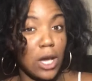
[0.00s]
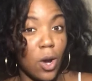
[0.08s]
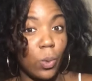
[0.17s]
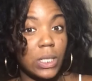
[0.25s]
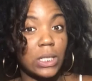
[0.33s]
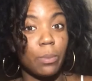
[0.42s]

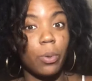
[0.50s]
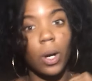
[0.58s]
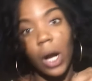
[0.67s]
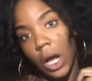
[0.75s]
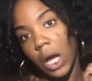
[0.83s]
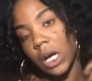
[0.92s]
which is the part
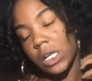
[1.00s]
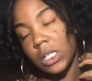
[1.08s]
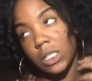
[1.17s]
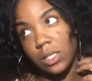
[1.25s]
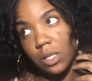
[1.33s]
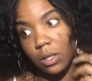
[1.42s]
I kind of
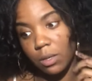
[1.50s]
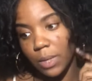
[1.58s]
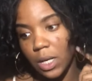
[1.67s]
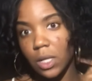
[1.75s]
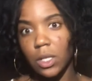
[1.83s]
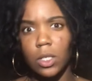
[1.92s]
didn't tell them
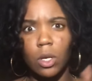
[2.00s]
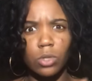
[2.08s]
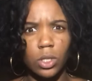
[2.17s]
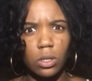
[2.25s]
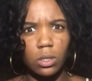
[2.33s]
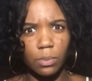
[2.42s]
either, don't
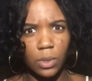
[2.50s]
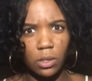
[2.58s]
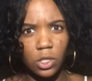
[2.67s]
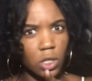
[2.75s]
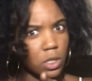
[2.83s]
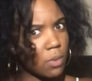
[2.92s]
judge me,
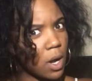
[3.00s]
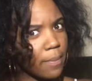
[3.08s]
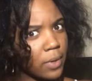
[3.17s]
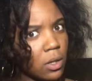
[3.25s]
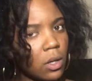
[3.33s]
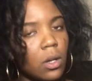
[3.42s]
judge your
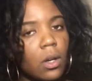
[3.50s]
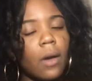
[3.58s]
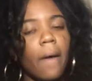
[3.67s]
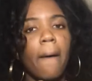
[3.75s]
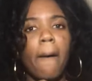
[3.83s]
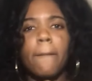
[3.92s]
mama,
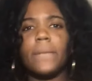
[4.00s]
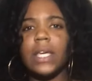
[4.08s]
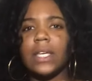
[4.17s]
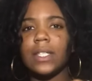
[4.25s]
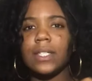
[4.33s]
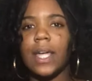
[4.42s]

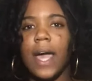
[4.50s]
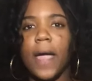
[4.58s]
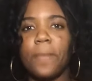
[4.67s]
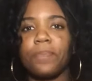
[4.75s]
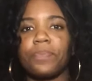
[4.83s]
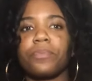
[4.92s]
is
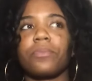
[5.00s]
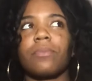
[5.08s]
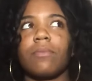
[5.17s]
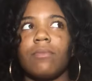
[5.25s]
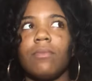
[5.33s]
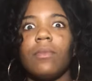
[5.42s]
that
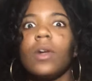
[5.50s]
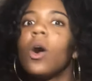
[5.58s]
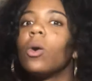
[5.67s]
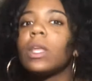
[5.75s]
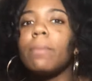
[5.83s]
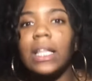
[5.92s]

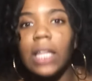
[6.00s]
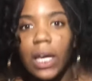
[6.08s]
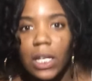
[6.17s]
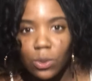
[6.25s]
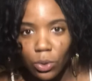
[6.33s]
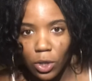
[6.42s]
only my
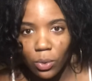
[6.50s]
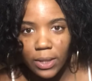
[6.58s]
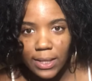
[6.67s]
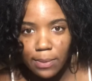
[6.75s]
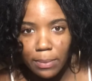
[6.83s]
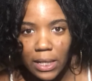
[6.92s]
ladies will know what
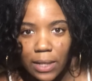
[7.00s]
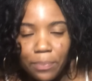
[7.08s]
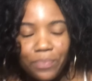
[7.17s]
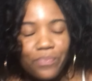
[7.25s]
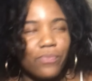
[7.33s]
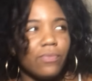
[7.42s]
this means.
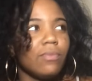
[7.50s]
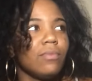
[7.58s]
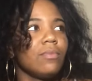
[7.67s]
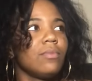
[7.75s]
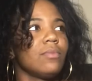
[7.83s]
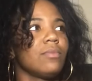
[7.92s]

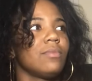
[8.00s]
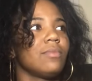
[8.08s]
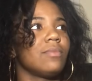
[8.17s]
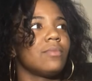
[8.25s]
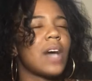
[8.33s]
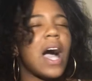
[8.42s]

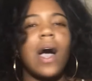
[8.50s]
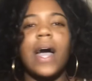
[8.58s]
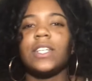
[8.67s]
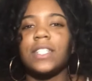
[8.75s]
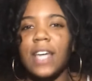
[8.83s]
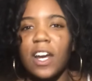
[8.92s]
I
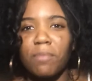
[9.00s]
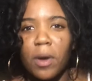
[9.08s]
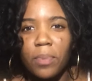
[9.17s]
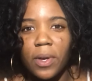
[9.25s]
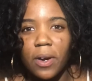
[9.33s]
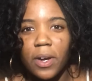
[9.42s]
had just got off my
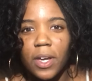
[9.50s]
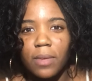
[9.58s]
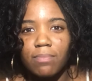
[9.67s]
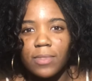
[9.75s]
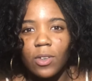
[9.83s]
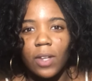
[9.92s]
period.
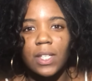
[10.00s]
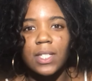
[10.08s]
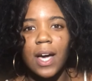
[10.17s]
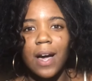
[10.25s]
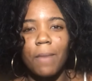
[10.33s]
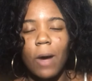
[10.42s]
So at the
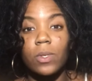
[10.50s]
time, I was